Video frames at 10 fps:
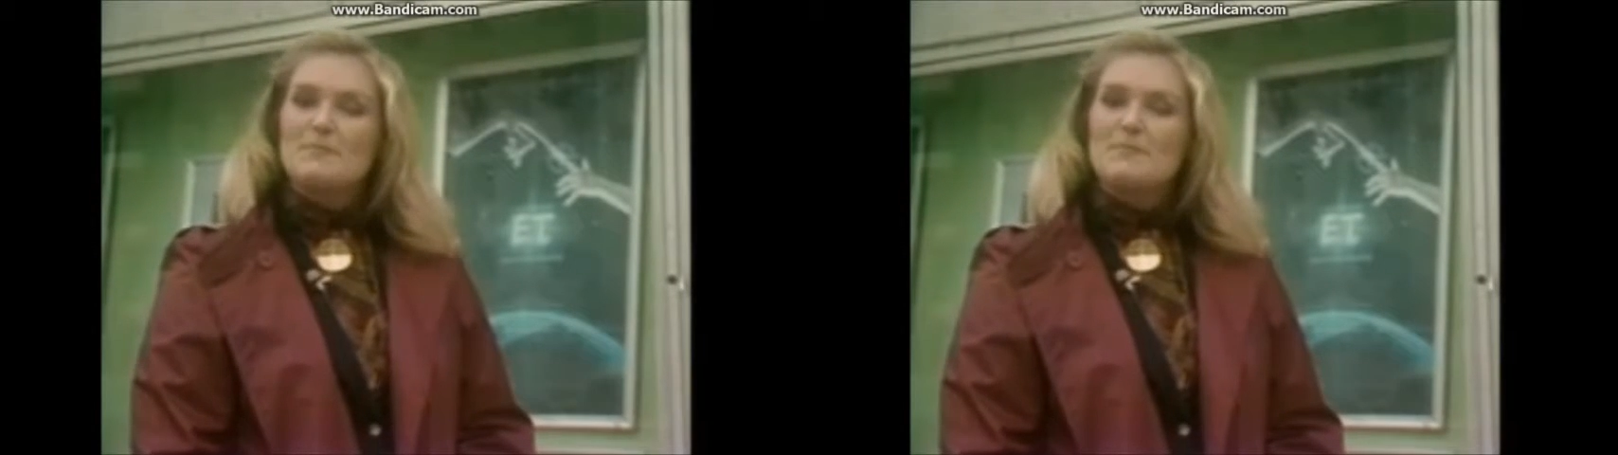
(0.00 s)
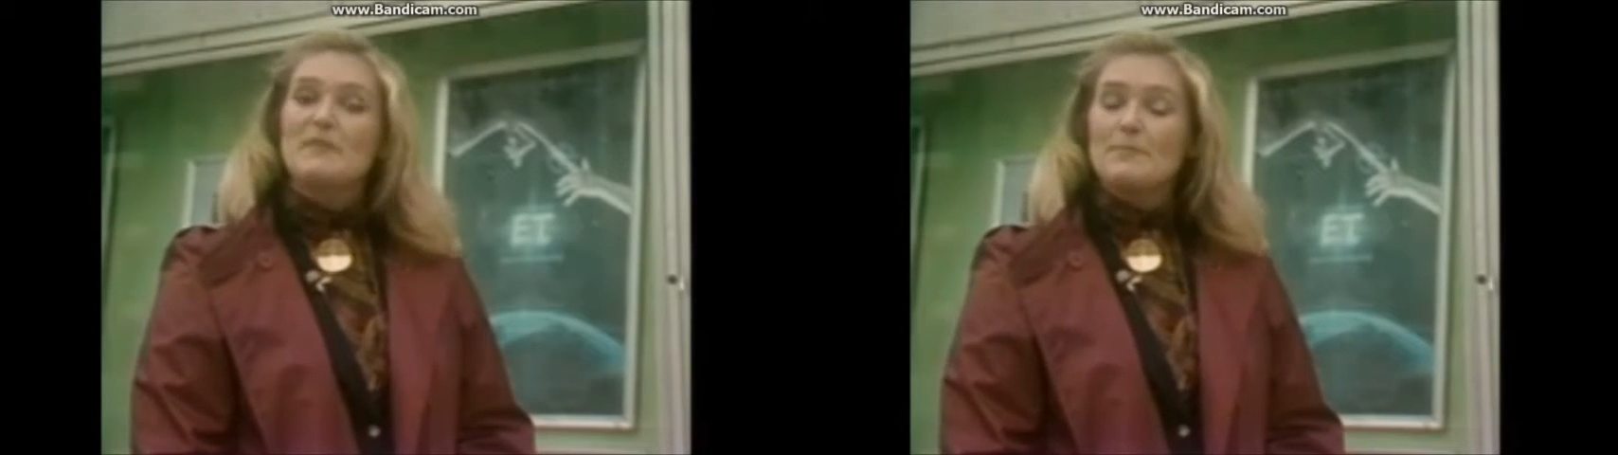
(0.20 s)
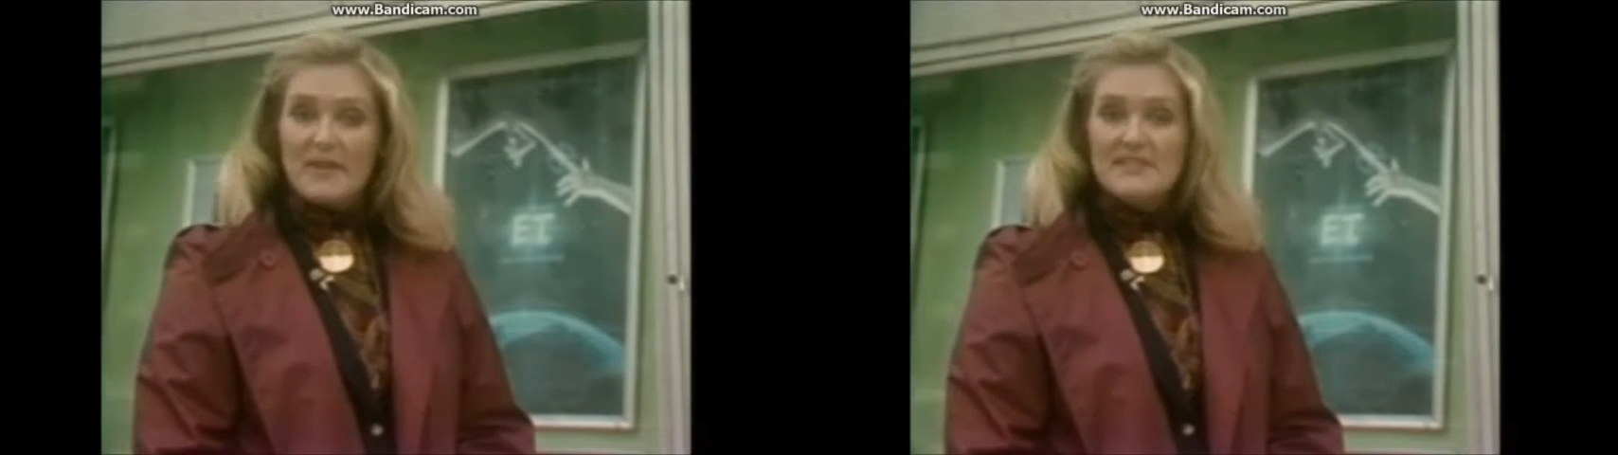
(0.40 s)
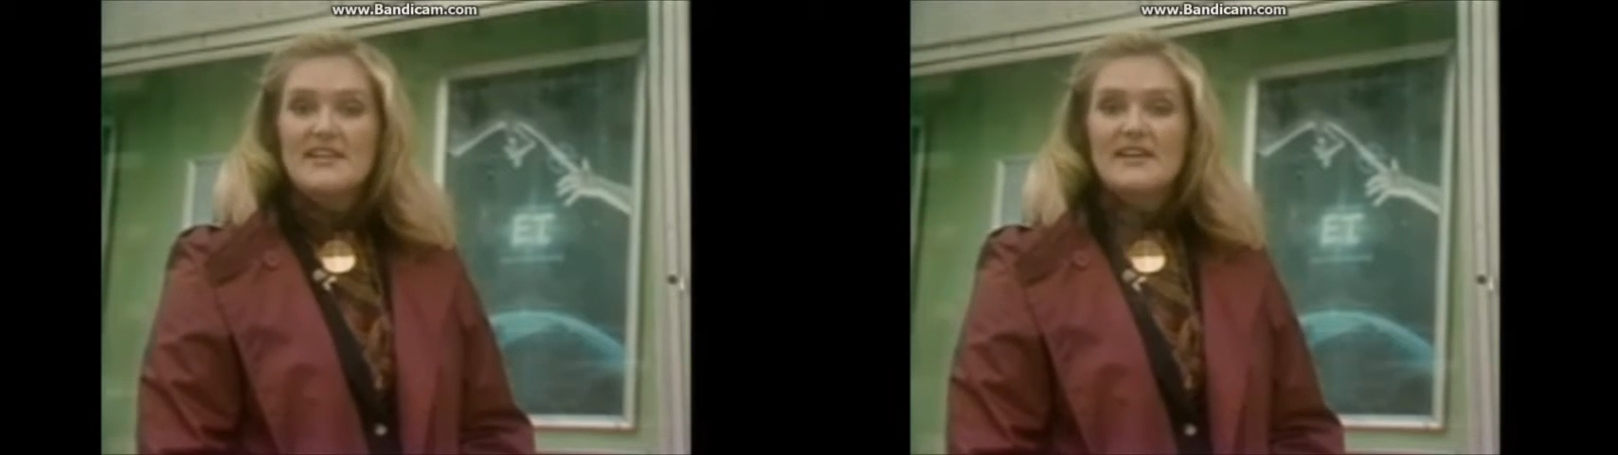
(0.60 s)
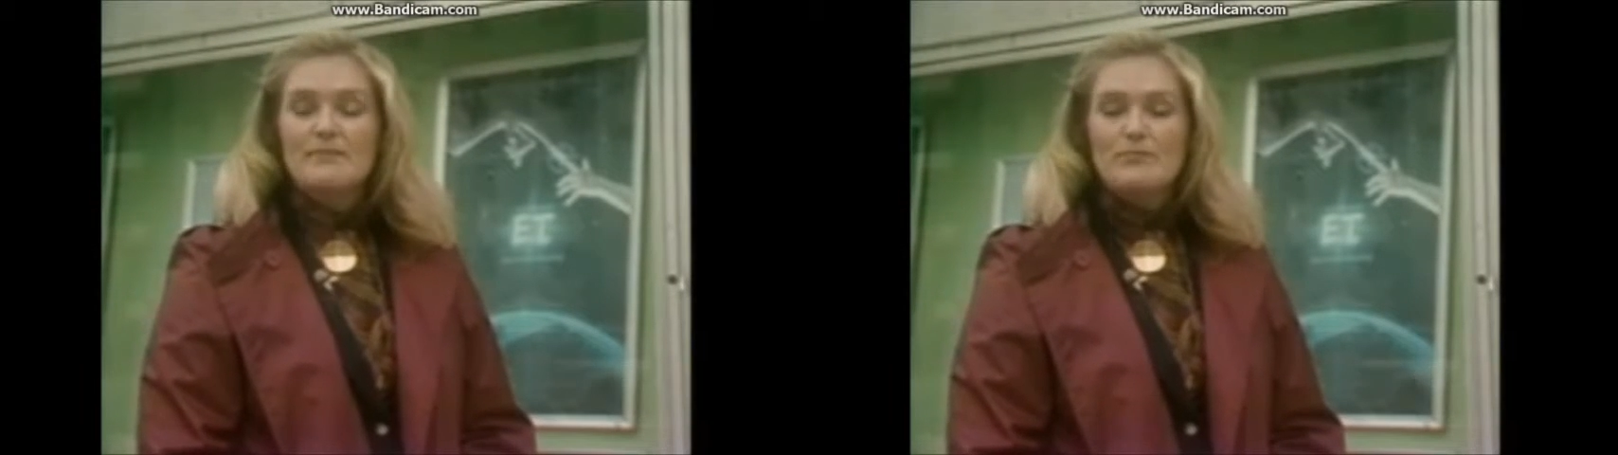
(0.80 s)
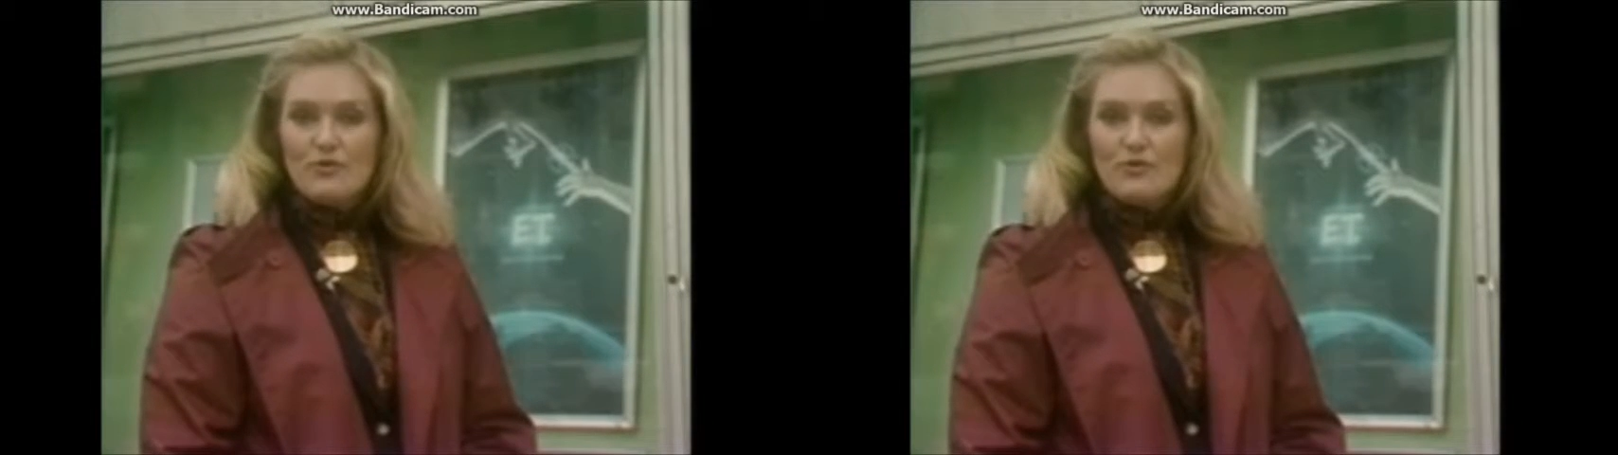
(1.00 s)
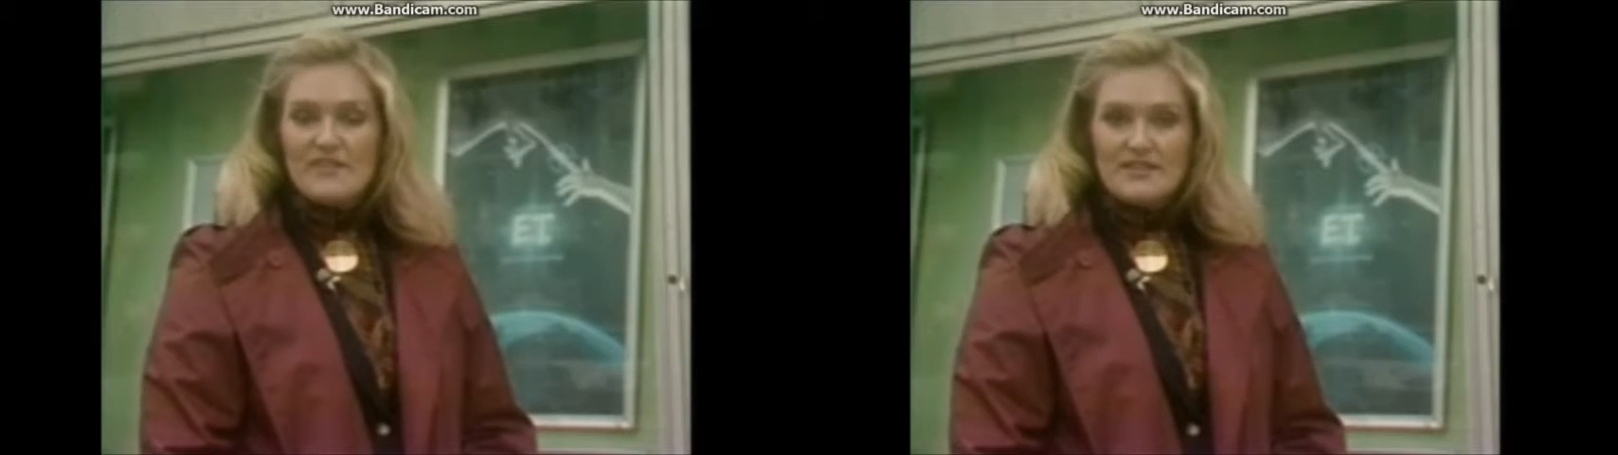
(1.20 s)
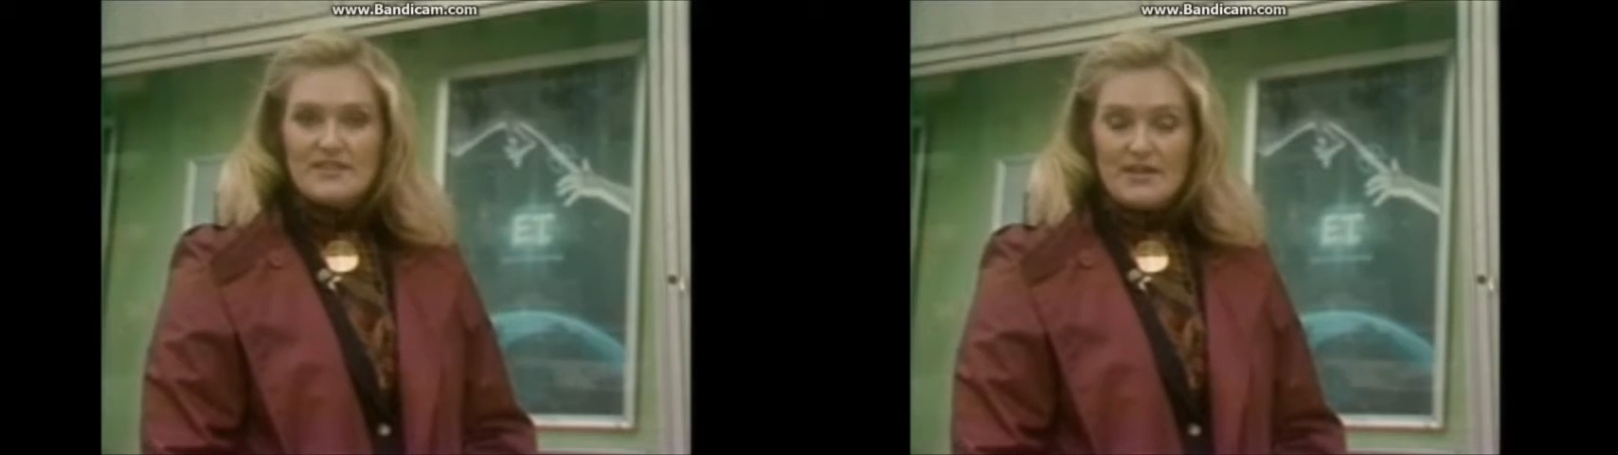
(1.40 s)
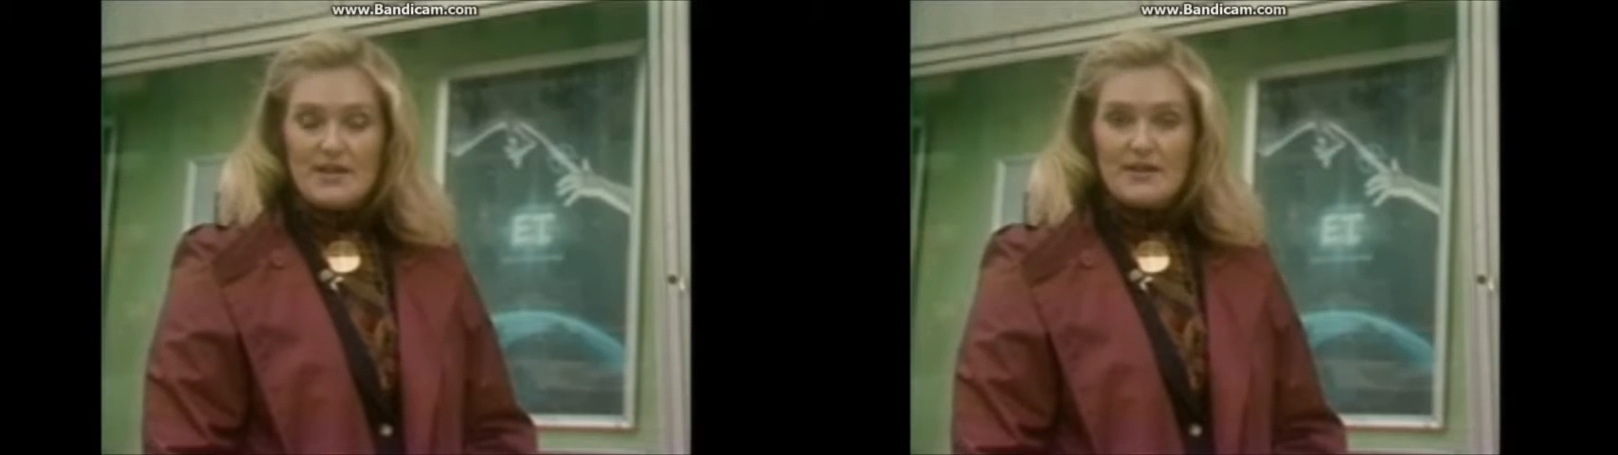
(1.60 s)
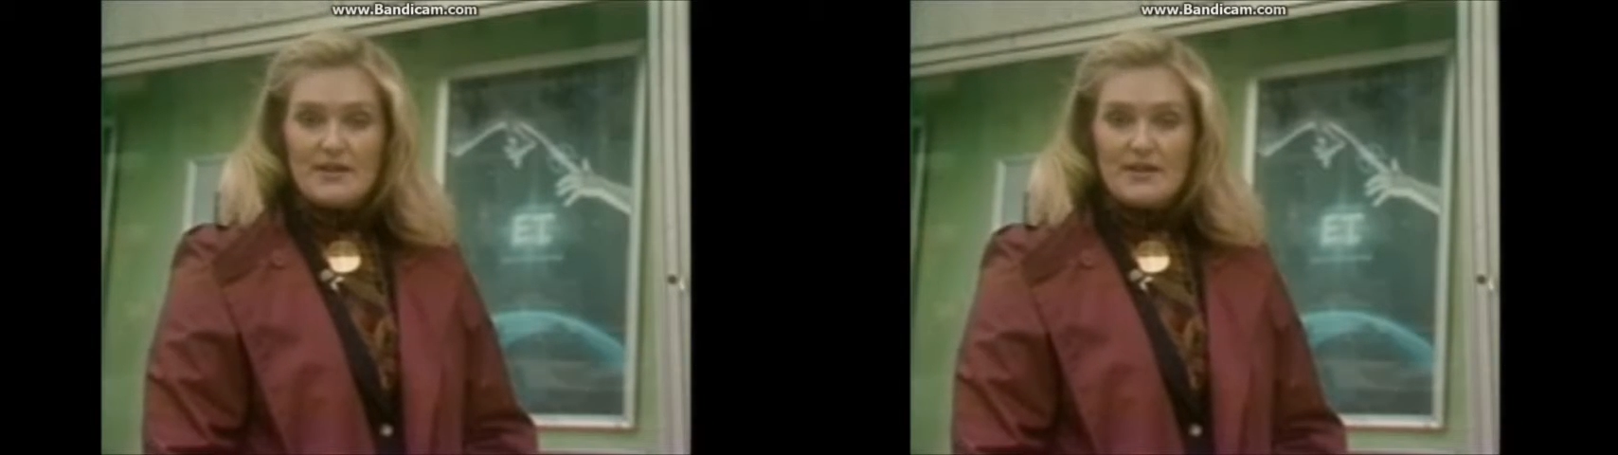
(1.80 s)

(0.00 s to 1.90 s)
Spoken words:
biggest hit movie this year,